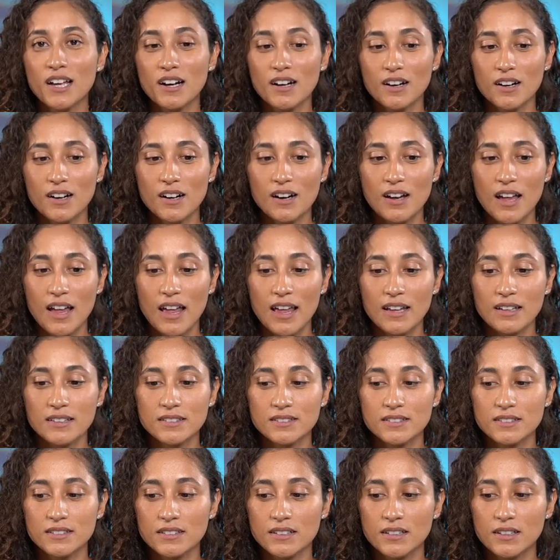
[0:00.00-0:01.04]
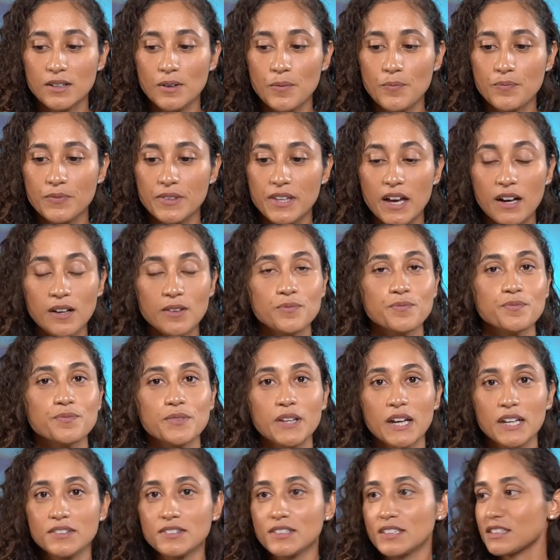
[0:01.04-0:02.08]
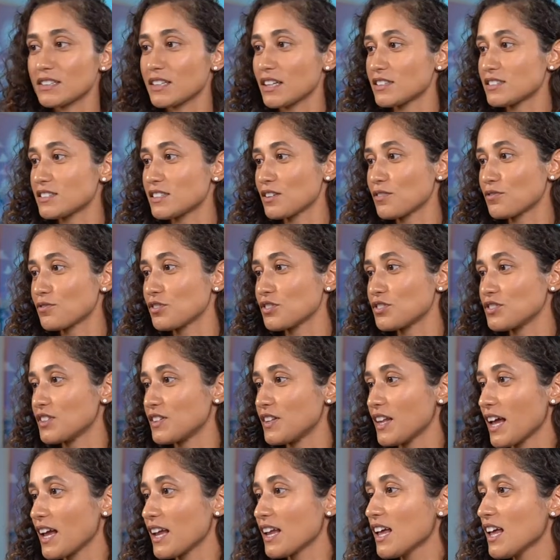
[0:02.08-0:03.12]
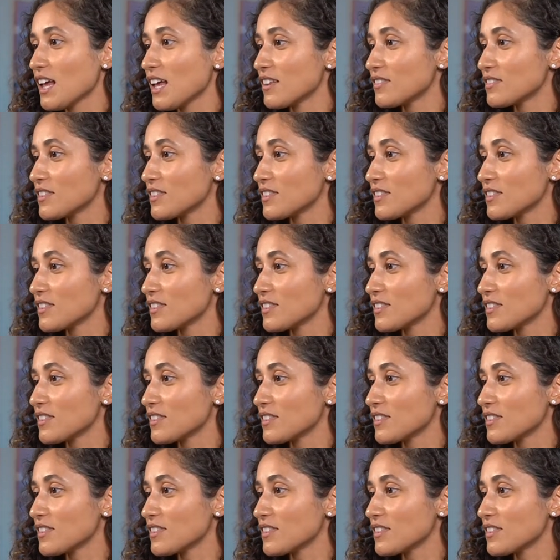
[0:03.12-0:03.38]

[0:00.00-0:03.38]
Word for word: yeah, I think that's it for today.